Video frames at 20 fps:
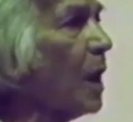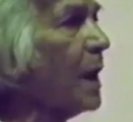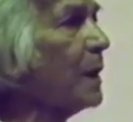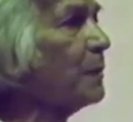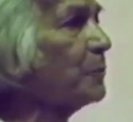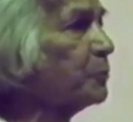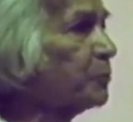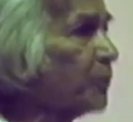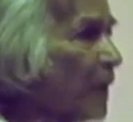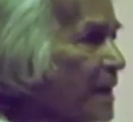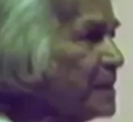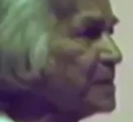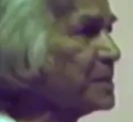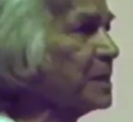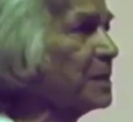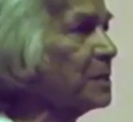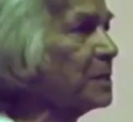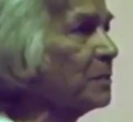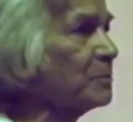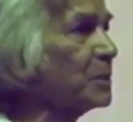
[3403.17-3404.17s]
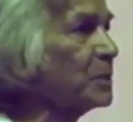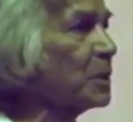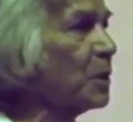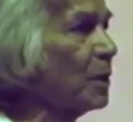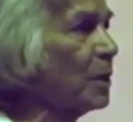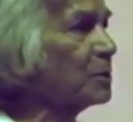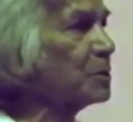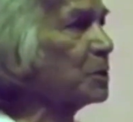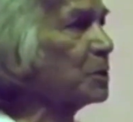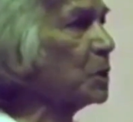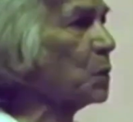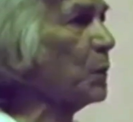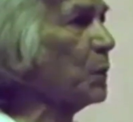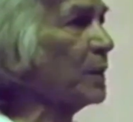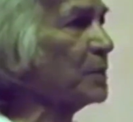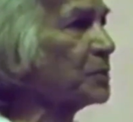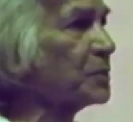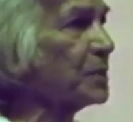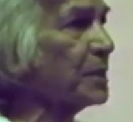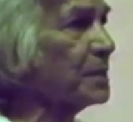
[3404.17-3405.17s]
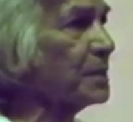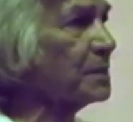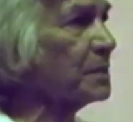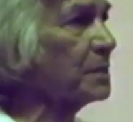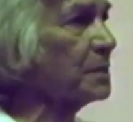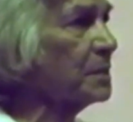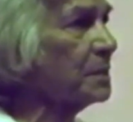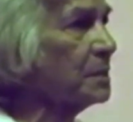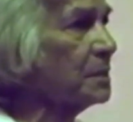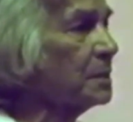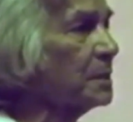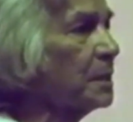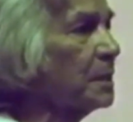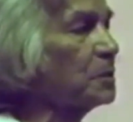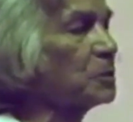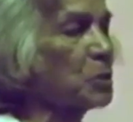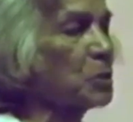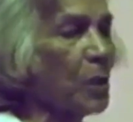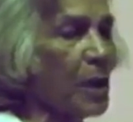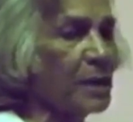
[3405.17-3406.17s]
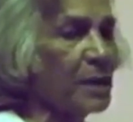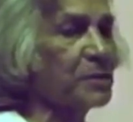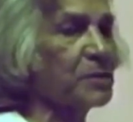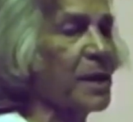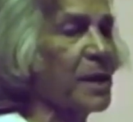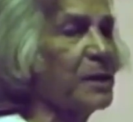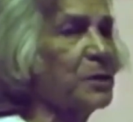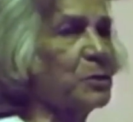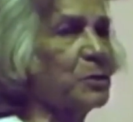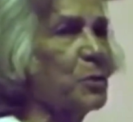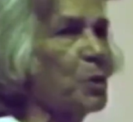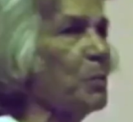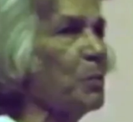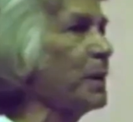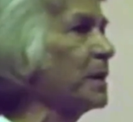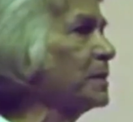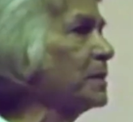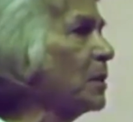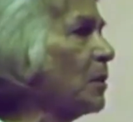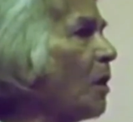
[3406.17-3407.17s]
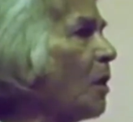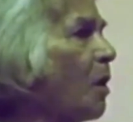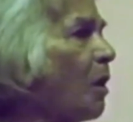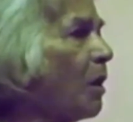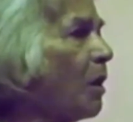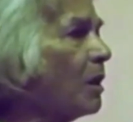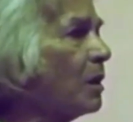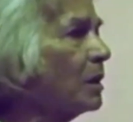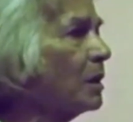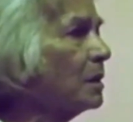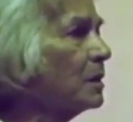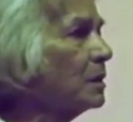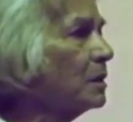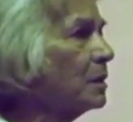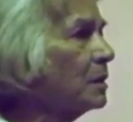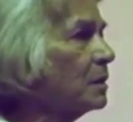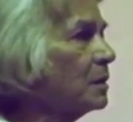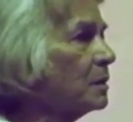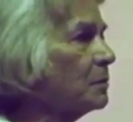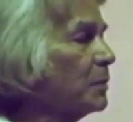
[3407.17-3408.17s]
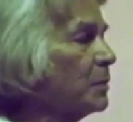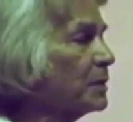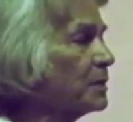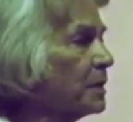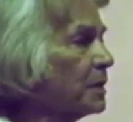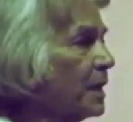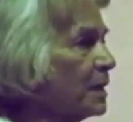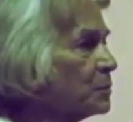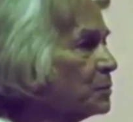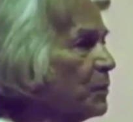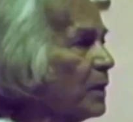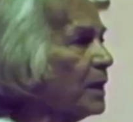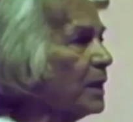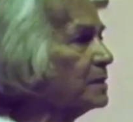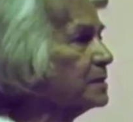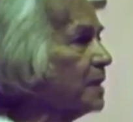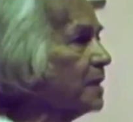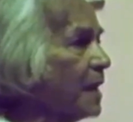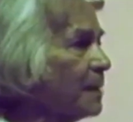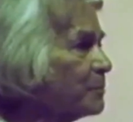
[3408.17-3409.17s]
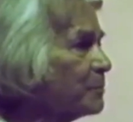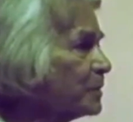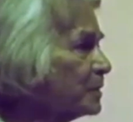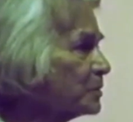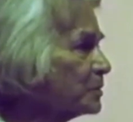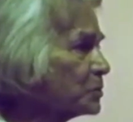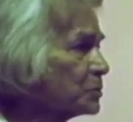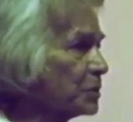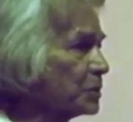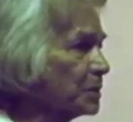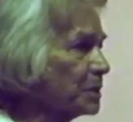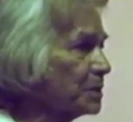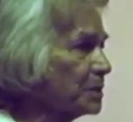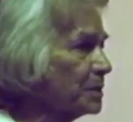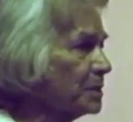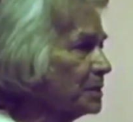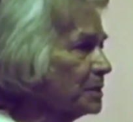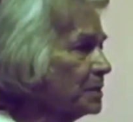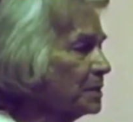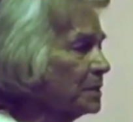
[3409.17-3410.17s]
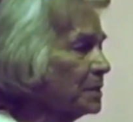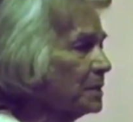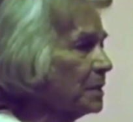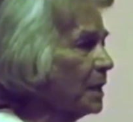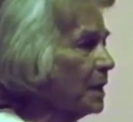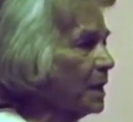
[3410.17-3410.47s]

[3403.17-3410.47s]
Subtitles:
So I am frightened of the consequences, and so I try to obey the law. But as far as I am concerned,